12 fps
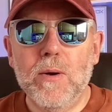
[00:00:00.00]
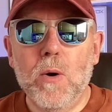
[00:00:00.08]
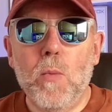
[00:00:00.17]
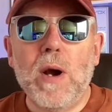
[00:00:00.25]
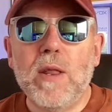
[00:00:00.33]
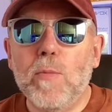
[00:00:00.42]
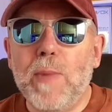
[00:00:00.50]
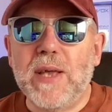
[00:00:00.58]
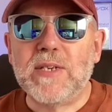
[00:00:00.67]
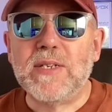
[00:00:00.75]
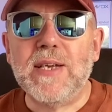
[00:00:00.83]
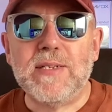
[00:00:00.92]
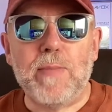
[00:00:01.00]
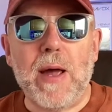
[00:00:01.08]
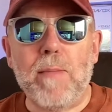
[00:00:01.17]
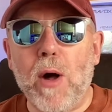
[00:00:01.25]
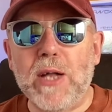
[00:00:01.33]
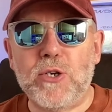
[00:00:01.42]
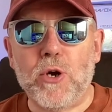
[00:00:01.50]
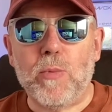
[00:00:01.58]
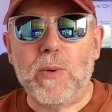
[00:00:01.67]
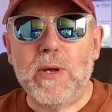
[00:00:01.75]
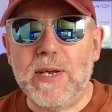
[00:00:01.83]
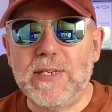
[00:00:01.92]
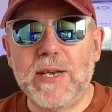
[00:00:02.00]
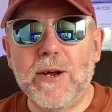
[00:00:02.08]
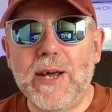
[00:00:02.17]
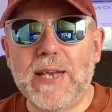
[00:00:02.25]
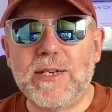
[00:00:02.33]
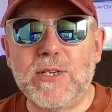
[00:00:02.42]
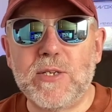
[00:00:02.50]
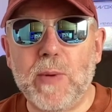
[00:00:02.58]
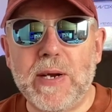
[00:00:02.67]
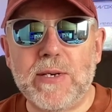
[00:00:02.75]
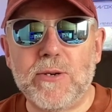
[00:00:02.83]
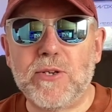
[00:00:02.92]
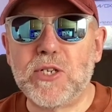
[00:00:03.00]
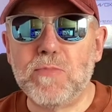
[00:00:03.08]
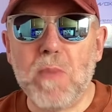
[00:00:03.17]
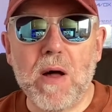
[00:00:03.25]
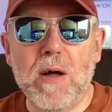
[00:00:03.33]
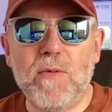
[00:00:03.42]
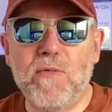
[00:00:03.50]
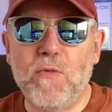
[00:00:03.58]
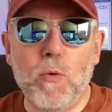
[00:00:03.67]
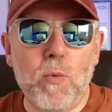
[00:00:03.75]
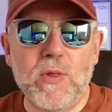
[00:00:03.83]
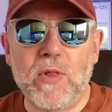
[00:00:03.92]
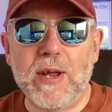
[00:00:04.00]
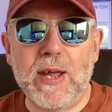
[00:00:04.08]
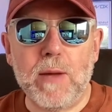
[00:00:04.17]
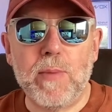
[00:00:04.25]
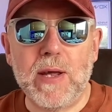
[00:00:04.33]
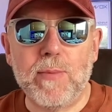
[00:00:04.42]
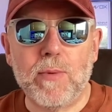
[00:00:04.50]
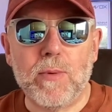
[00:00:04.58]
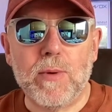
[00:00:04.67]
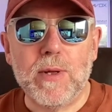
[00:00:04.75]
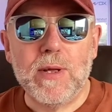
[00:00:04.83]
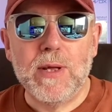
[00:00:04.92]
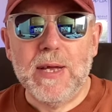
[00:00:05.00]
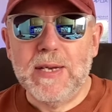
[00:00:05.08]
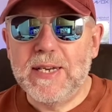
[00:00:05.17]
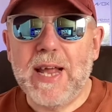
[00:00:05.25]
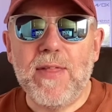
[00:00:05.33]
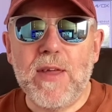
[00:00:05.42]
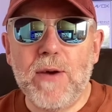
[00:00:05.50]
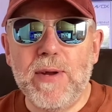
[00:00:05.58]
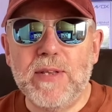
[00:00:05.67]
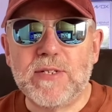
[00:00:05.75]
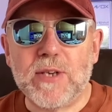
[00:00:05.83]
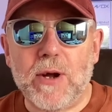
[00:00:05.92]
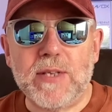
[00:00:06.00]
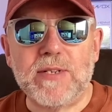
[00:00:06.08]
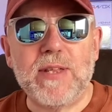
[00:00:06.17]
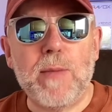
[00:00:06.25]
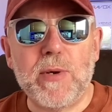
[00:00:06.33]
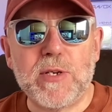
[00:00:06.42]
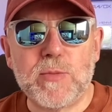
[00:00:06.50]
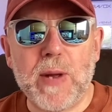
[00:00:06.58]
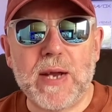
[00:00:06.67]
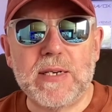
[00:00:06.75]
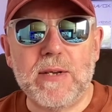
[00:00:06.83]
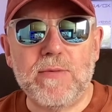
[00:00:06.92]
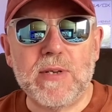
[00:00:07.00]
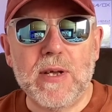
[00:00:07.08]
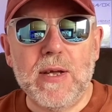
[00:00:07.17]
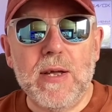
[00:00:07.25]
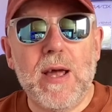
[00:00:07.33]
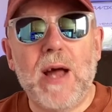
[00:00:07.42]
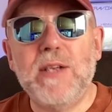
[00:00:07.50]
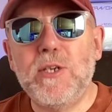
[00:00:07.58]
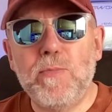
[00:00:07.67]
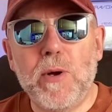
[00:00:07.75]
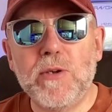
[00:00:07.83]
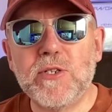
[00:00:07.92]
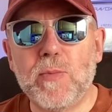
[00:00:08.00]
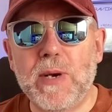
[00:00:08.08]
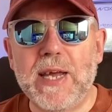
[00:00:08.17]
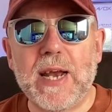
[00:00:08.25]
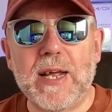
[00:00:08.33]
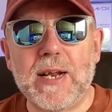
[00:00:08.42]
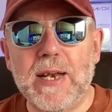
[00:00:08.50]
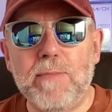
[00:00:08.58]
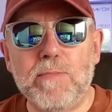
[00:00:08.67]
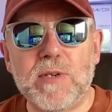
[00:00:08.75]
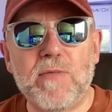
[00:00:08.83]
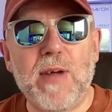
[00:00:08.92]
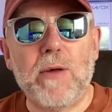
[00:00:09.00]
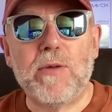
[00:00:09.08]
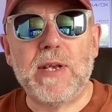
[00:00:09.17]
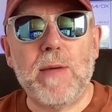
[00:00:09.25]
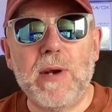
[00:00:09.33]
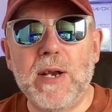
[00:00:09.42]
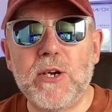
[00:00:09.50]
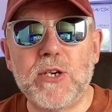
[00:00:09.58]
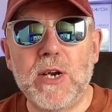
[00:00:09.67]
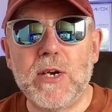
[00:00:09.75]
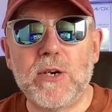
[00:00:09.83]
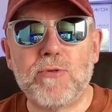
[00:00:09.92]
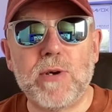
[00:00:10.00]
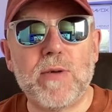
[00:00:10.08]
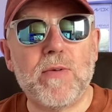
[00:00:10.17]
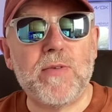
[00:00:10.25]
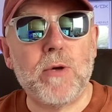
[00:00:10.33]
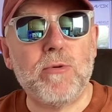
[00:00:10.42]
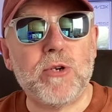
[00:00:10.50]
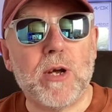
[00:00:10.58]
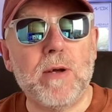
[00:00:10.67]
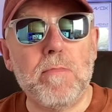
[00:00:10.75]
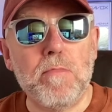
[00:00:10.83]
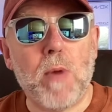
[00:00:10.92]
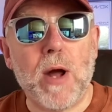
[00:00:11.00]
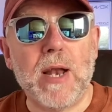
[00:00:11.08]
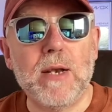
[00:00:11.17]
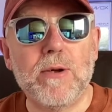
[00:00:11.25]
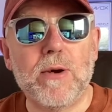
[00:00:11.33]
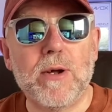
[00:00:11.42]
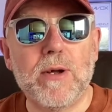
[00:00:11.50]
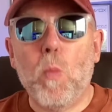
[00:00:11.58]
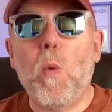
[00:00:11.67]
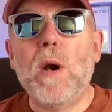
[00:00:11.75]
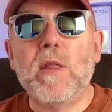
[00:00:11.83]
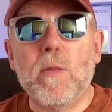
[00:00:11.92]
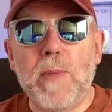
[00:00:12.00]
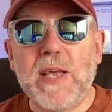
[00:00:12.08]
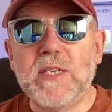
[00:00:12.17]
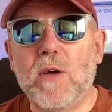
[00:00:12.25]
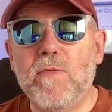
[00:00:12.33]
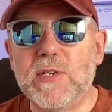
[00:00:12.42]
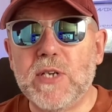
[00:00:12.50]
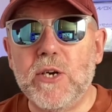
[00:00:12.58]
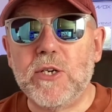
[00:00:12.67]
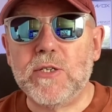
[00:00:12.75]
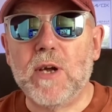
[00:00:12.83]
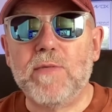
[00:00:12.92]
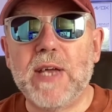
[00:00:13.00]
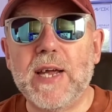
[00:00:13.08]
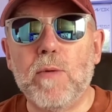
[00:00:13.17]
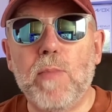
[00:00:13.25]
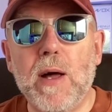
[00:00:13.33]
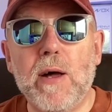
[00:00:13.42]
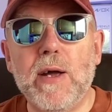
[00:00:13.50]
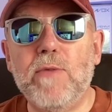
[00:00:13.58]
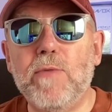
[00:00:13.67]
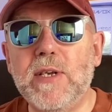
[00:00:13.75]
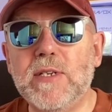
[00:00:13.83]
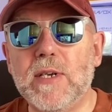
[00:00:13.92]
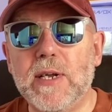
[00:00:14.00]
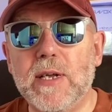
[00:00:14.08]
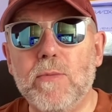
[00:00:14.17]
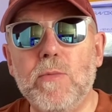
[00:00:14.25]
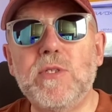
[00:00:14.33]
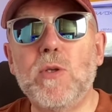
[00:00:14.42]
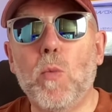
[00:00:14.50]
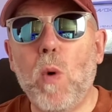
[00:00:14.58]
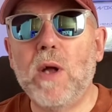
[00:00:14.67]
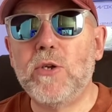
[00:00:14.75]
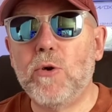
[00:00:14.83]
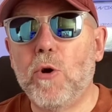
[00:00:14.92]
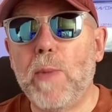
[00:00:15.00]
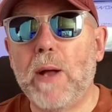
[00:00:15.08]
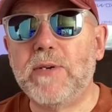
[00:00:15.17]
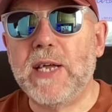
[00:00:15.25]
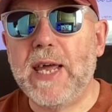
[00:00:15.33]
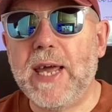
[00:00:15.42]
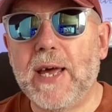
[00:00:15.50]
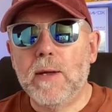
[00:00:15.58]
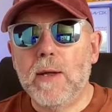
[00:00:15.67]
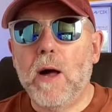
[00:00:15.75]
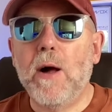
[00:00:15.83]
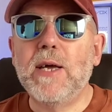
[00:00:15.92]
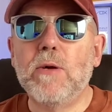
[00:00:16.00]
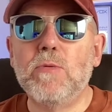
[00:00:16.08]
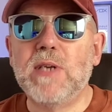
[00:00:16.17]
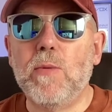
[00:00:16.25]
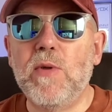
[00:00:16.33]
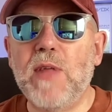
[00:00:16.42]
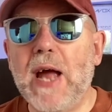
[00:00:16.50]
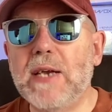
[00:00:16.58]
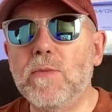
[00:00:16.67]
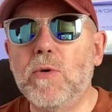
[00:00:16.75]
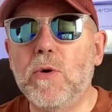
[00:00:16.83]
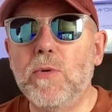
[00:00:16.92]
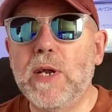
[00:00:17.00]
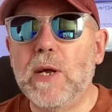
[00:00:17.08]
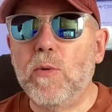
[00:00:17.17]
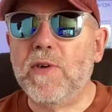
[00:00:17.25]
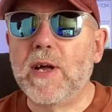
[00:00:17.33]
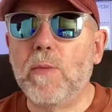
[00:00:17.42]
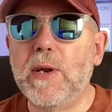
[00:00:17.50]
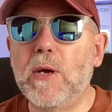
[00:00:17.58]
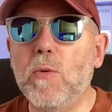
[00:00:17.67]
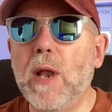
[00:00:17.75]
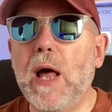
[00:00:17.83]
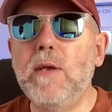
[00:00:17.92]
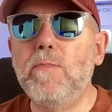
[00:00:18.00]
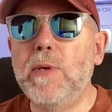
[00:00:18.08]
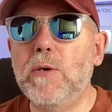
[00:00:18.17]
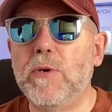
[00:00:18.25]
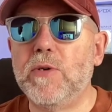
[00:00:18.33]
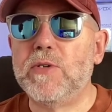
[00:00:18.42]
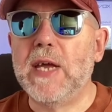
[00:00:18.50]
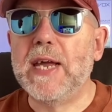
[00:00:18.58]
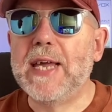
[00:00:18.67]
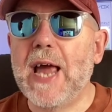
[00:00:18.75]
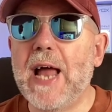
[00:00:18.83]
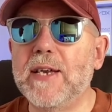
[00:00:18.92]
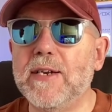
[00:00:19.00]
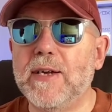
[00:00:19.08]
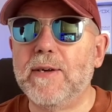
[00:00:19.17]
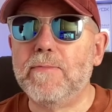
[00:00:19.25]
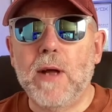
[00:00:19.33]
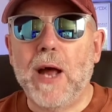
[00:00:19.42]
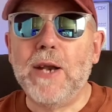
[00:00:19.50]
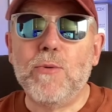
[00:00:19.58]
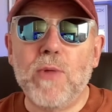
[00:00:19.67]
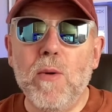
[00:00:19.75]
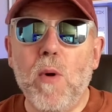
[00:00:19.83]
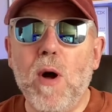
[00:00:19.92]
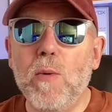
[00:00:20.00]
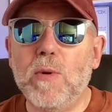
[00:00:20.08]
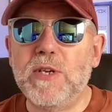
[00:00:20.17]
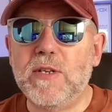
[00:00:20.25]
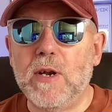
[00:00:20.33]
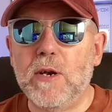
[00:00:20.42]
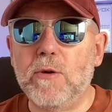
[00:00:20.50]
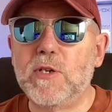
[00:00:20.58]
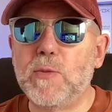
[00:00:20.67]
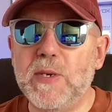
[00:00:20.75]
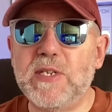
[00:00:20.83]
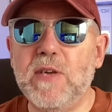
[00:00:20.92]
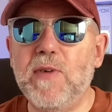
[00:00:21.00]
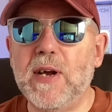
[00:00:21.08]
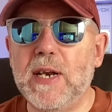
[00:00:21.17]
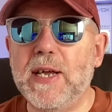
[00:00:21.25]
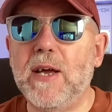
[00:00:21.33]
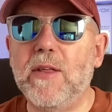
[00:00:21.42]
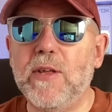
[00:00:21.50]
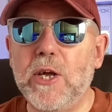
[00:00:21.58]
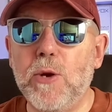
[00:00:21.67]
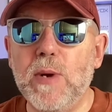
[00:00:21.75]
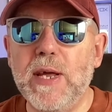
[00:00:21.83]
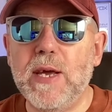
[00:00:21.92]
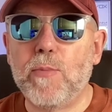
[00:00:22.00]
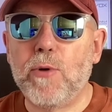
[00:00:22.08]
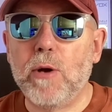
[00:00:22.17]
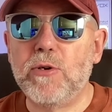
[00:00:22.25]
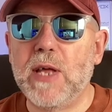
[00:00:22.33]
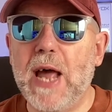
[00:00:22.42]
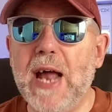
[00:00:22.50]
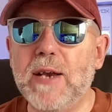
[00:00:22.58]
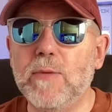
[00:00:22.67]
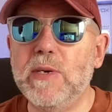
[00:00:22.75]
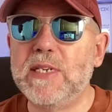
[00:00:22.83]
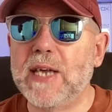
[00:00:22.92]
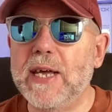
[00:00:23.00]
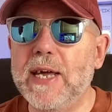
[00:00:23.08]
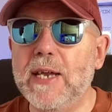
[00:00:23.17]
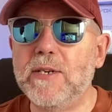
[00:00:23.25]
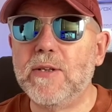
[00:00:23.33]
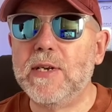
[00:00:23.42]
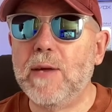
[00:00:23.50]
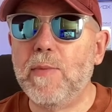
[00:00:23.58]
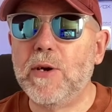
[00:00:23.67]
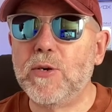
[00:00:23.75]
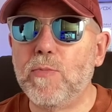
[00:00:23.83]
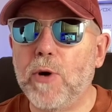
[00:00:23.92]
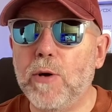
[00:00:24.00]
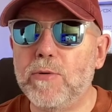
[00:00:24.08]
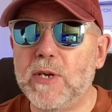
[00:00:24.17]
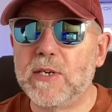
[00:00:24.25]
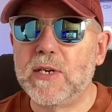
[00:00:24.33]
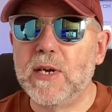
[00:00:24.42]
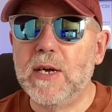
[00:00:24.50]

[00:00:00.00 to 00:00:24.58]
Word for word: One of the best things about my job is that I get to speak to smart, forward-thinking people, to get their insights and their perspectives, and to possibly get a glimpse of how the demolition industry of the future might look. One of the best conversations I've taken part in recently was the one you're about to hear. I caught up with Adam Corneil of a company called Unbuilders in Canada. And although I wanted to look specifically at the unique approach that Adam is taking to the demolition process,